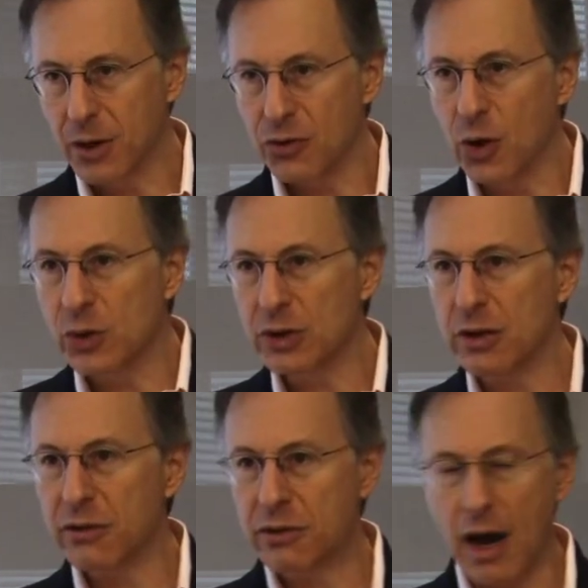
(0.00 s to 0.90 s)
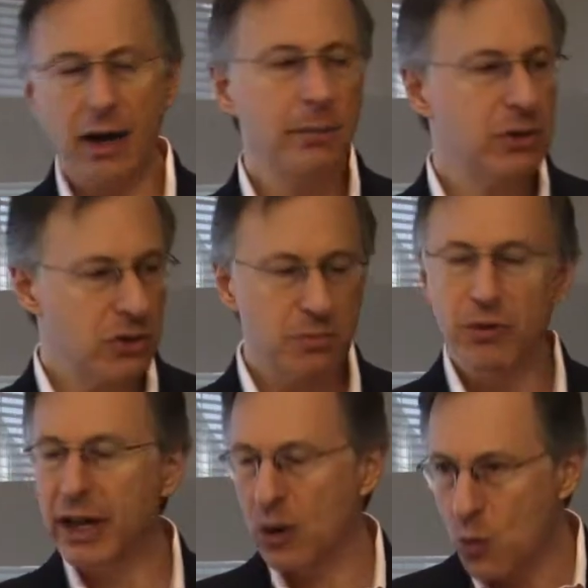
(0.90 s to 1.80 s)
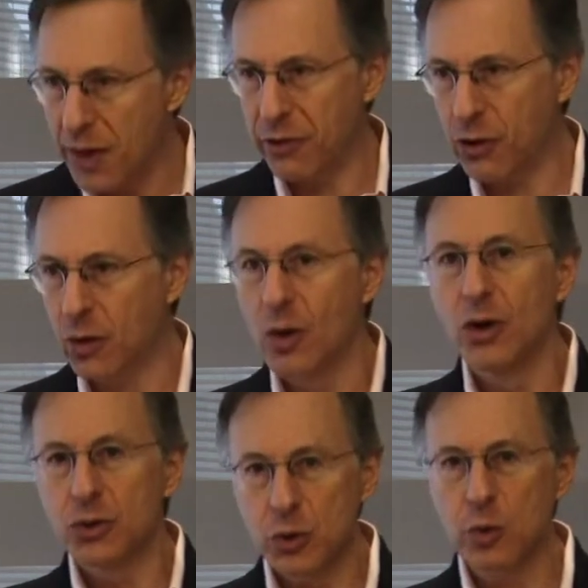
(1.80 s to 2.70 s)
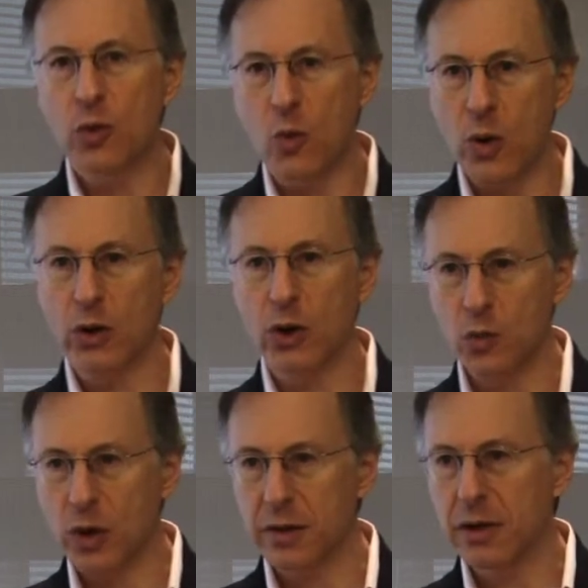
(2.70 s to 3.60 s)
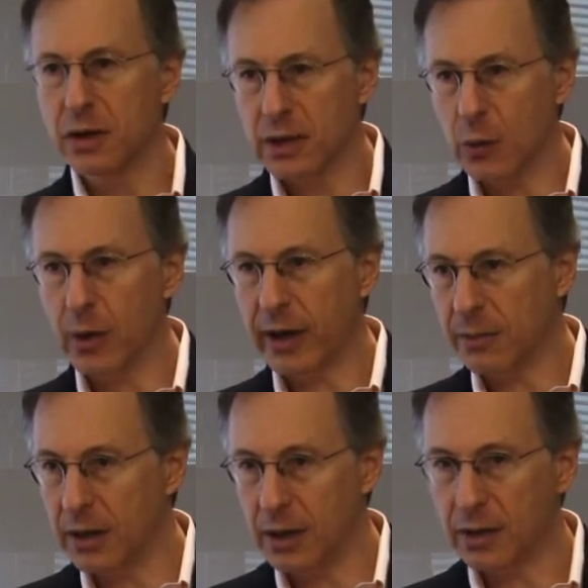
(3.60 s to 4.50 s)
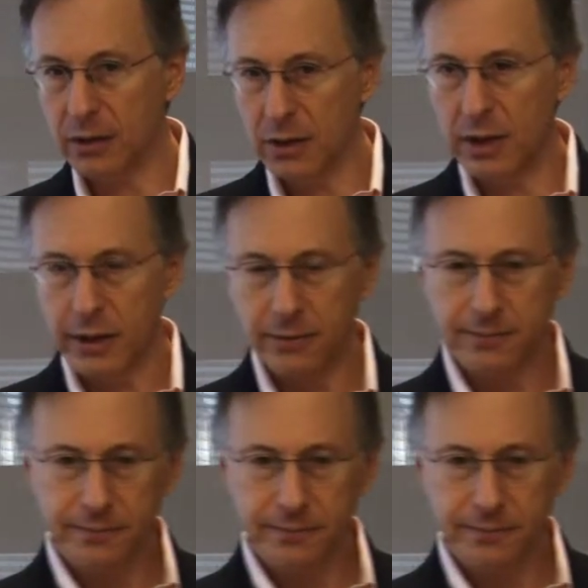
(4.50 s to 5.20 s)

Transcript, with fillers: Those are the documents you're bringing with you to the one-on-one networking meeting. You clear?